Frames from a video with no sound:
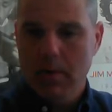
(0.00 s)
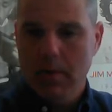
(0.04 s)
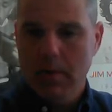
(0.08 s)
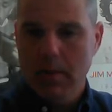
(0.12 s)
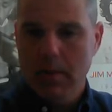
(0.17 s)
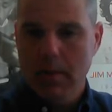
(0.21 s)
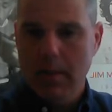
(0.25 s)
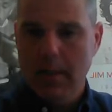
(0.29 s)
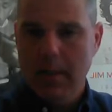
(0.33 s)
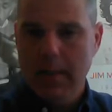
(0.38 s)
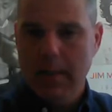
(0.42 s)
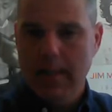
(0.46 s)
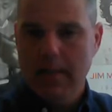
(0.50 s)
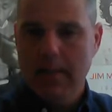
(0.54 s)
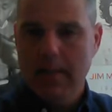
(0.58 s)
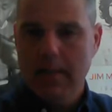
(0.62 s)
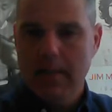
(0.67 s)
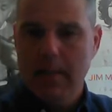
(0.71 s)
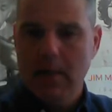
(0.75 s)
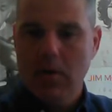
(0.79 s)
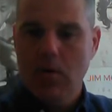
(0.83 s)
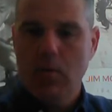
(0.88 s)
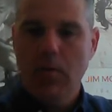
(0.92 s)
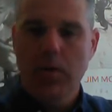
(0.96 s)
the
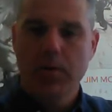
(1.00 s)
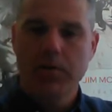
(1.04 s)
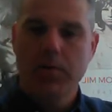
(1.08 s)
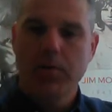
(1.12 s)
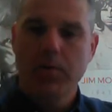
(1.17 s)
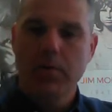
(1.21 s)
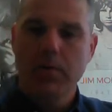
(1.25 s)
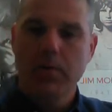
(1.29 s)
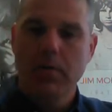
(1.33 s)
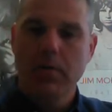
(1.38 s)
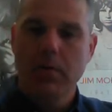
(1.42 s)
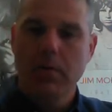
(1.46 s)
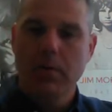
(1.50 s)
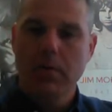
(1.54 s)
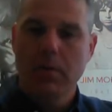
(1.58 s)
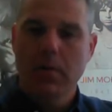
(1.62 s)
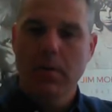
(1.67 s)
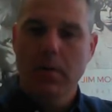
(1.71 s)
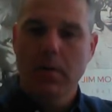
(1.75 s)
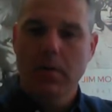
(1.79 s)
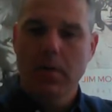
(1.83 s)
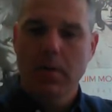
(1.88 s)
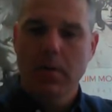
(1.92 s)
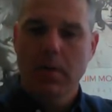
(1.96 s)
essay questions,
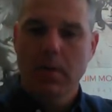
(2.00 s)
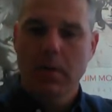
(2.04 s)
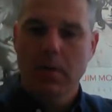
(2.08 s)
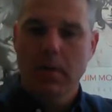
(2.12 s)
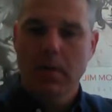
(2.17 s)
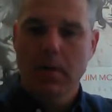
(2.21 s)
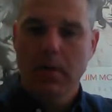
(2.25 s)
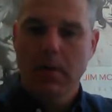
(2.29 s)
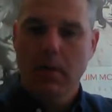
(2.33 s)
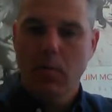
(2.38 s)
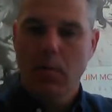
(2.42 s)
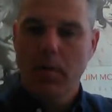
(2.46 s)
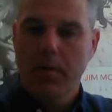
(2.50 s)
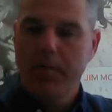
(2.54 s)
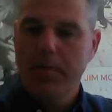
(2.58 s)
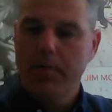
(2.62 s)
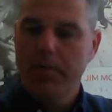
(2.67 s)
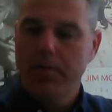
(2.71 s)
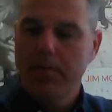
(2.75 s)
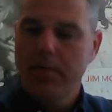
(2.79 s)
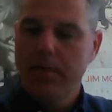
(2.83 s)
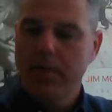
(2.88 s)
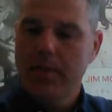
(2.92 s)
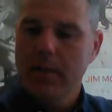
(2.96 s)
1
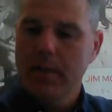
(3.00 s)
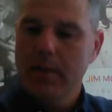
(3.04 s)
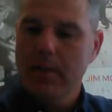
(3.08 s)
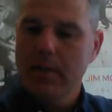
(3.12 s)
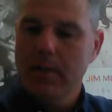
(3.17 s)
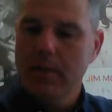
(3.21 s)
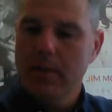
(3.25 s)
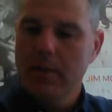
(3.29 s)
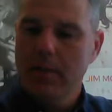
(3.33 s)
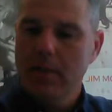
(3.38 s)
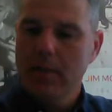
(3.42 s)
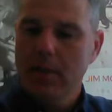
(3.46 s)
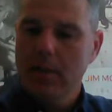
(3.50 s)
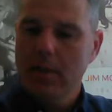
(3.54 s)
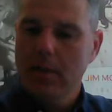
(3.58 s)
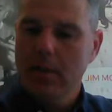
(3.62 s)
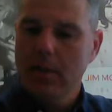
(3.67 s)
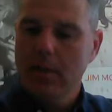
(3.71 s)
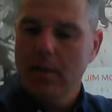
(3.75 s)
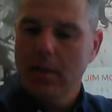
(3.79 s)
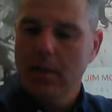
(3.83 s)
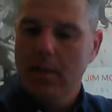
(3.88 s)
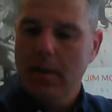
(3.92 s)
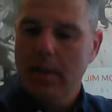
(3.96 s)
through 6.
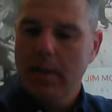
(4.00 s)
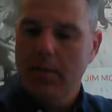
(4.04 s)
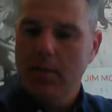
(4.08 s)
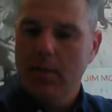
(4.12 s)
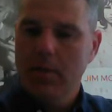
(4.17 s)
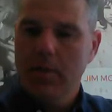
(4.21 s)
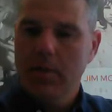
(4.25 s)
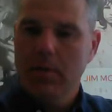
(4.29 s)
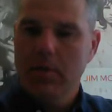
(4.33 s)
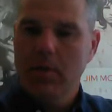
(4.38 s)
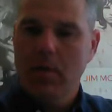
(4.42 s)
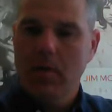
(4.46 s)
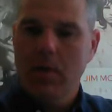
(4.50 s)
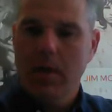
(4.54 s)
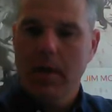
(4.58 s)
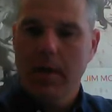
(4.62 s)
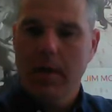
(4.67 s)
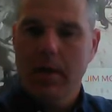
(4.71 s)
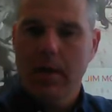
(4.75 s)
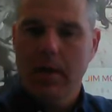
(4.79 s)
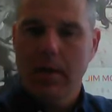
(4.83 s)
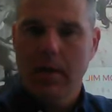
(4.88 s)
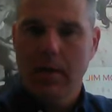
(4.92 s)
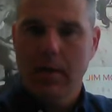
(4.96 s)
I will
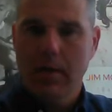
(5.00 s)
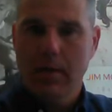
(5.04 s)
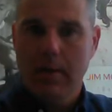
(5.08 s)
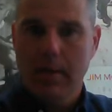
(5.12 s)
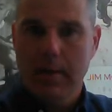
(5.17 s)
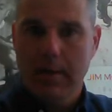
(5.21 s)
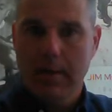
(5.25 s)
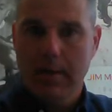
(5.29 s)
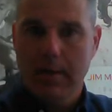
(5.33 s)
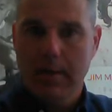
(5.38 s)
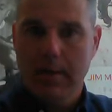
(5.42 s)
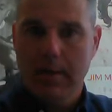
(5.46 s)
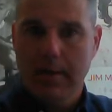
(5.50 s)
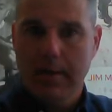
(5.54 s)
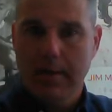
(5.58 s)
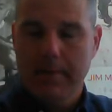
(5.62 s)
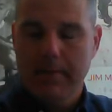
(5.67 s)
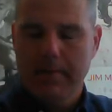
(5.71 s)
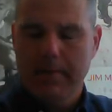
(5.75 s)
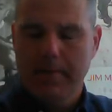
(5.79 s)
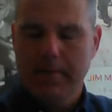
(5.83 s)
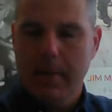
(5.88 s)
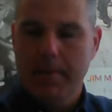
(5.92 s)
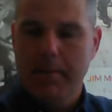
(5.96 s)
talk
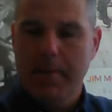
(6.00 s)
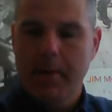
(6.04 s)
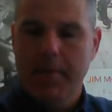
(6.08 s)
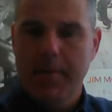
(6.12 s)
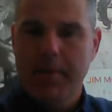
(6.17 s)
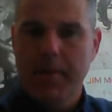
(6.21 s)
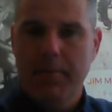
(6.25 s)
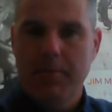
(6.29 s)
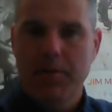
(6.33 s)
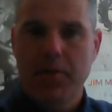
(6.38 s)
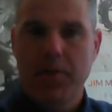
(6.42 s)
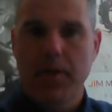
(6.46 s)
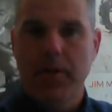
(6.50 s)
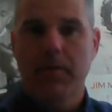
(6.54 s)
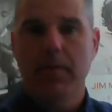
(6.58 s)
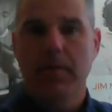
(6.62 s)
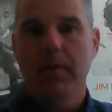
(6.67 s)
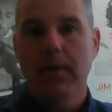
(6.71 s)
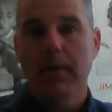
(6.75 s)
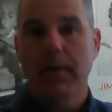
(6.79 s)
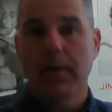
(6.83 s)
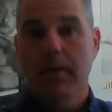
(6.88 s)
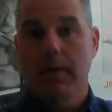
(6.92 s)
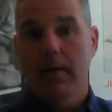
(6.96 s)
about them
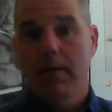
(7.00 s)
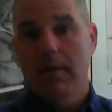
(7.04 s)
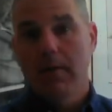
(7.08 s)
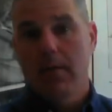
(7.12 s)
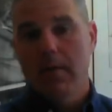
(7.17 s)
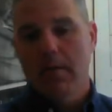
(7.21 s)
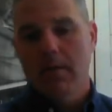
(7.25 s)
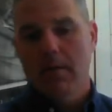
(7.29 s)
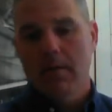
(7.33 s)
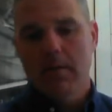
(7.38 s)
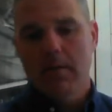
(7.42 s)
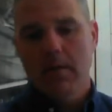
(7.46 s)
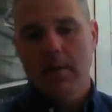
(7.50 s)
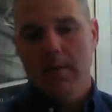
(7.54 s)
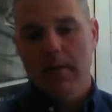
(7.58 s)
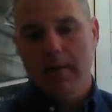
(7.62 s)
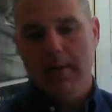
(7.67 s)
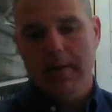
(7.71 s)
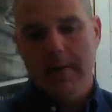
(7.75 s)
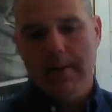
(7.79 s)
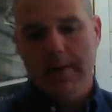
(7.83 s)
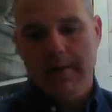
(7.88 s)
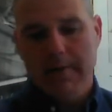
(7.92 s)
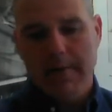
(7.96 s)
generally,
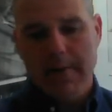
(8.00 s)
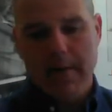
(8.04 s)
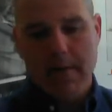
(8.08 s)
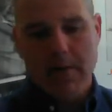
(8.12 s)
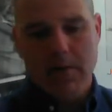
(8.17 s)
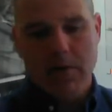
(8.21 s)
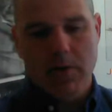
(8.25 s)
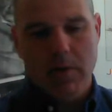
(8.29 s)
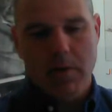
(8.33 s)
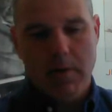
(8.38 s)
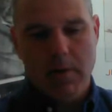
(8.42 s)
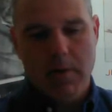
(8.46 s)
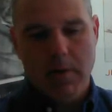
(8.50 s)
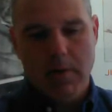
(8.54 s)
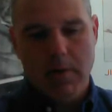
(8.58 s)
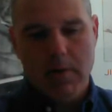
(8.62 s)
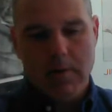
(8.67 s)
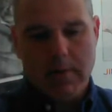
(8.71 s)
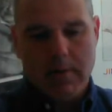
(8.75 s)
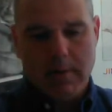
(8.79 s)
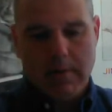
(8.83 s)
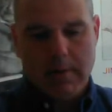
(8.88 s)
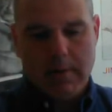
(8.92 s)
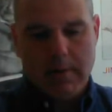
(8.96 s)
and then you're
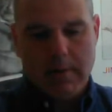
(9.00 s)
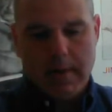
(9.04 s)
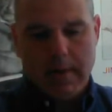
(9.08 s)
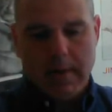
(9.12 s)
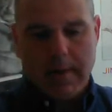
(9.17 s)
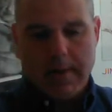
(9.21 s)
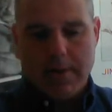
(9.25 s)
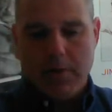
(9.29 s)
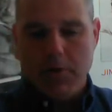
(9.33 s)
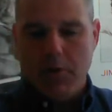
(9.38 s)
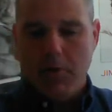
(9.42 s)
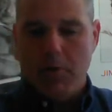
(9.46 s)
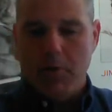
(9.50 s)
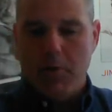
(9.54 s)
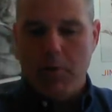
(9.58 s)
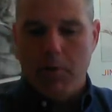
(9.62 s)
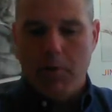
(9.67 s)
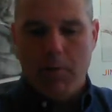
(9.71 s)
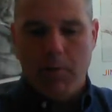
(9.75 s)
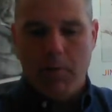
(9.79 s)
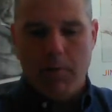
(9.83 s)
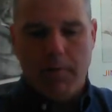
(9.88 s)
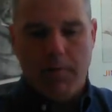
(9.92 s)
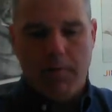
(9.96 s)
on your
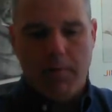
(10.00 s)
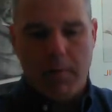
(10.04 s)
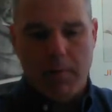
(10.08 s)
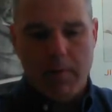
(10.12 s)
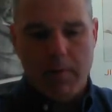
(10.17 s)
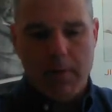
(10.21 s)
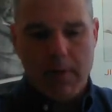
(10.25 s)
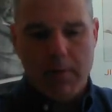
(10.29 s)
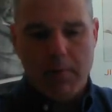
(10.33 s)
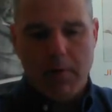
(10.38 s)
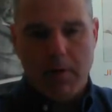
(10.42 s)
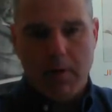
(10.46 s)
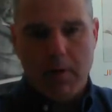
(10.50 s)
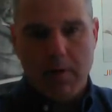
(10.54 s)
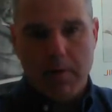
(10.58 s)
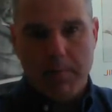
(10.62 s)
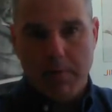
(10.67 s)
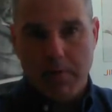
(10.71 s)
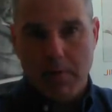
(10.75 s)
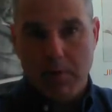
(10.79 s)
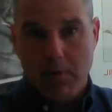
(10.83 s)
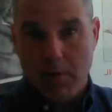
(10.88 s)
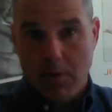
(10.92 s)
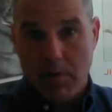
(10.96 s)
own for the
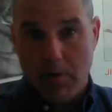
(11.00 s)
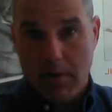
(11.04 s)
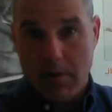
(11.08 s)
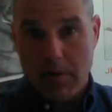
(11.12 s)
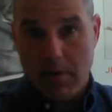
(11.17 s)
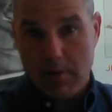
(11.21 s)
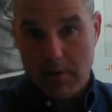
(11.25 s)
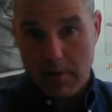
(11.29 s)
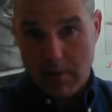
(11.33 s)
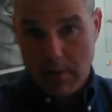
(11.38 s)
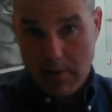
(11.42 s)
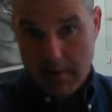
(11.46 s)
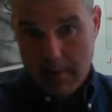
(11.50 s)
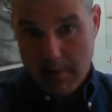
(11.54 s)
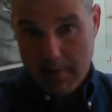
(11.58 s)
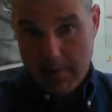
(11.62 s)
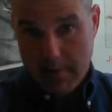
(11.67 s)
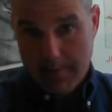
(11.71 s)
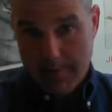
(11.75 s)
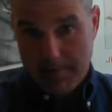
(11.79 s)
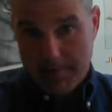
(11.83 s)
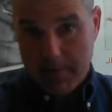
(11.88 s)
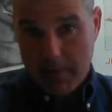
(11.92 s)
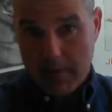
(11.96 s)
multiple choice.
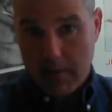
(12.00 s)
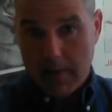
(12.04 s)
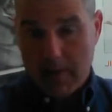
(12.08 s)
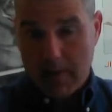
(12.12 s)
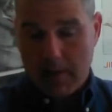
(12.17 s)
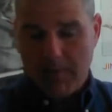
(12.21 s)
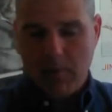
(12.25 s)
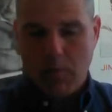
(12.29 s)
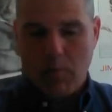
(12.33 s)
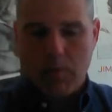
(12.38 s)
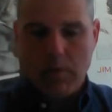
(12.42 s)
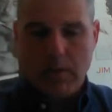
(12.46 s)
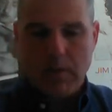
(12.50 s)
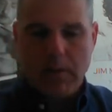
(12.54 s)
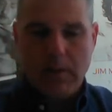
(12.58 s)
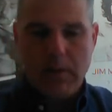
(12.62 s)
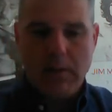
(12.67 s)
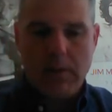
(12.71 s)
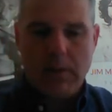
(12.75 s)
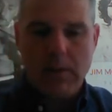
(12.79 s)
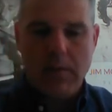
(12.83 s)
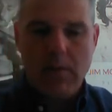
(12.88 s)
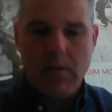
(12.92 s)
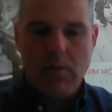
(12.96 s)
And of course,
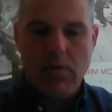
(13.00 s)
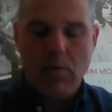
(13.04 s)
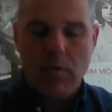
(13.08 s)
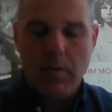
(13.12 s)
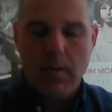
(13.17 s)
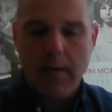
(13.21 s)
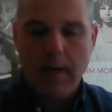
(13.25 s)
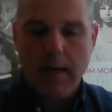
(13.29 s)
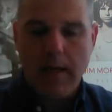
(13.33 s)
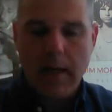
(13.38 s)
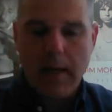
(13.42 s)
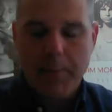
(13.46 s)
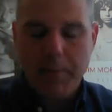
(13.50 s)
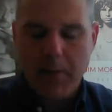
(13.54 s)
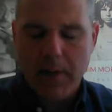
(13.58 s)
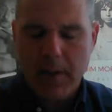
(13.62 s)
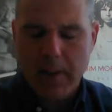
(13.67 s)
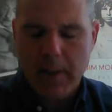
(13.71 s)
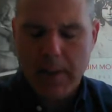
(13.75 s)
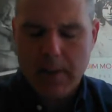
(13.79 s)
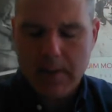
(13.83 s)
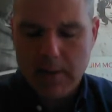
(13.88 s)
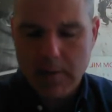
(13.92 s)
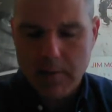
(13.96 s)
this isn't totally
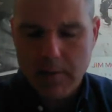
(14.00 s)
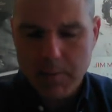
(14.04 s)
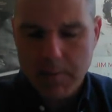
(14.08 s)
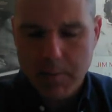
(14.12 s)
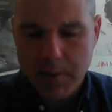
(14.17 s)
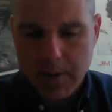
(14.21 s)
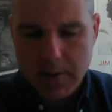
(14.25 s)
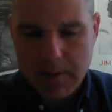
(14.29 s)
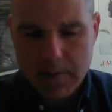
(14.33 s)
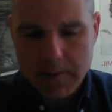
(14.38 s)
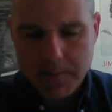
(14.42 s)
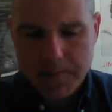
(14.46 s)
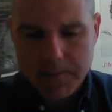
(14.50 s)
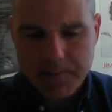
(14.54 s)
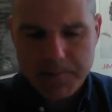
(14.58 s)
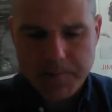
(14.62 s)
comprehensive, but